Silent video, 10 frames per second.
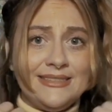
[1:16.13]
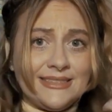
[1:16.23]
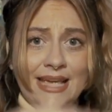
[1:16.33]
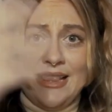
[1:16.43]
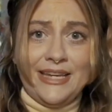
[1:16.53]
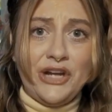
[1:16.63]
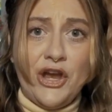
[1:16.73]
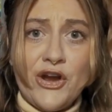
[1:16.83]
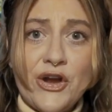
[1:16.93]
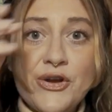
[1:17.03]
selling
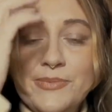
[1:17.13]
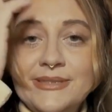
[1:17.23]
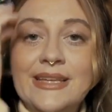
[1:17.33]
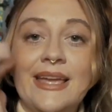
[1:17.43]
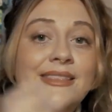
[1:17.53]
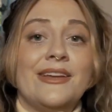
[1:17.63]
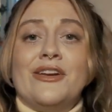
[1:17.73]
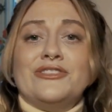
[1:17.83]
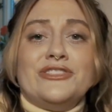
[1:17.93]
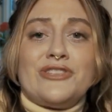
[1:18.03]
herbs, and
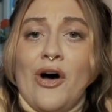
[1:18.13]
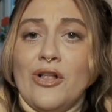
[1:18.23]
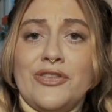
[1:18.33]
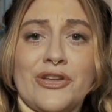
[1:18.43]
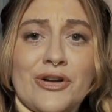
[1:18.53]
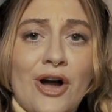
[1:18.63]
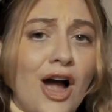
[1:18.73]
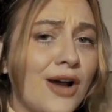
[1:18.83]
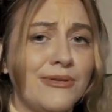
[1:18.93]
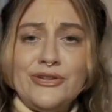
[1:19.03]
they're just all in their
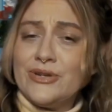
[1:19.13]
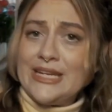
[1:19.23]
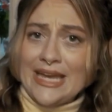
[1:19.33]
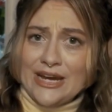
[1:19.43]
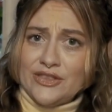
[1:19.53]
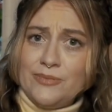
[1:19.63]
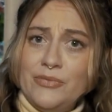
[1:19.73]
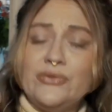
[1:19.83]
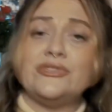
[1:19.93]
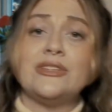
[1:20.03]
garb, and you can hear the
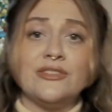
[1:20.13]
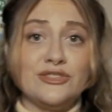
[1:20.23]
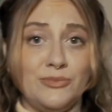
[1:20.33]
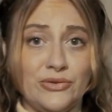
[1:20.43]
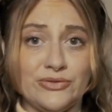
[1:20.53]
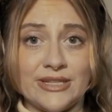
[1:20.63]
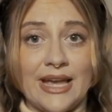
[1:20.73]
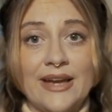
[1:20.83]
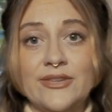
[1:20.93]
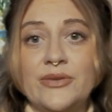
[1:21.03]
music. There's music
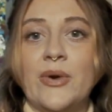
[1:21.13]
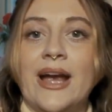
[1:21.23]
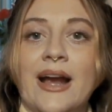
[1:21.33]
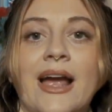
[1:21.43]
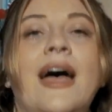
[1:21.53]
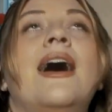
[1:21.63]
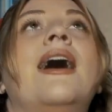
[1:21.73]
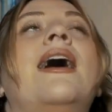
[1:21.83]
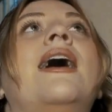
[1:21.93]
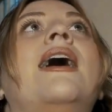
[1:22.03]
everywhere.
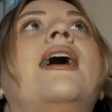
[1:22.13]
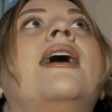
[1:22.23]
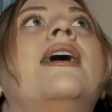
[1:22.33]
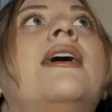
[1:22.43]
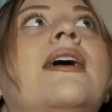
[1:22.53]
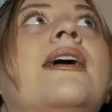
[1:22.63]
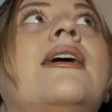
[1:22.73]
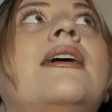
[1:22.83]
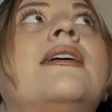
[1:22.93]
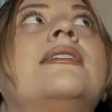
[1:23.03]

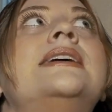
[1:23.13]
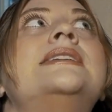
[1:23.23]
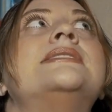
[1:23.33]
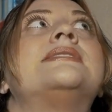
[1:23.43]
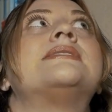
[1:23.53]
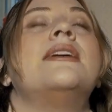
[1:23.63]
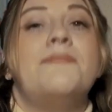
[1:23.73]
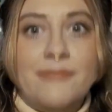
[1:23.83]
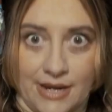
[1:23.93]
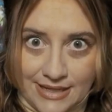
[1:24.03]
Oh, it's
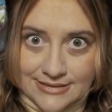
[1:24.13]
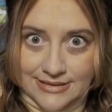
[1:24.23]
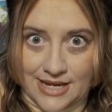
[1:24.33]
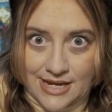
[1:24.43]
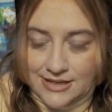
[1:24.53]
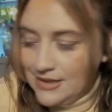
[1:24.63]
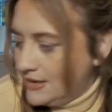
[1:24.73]
amazing.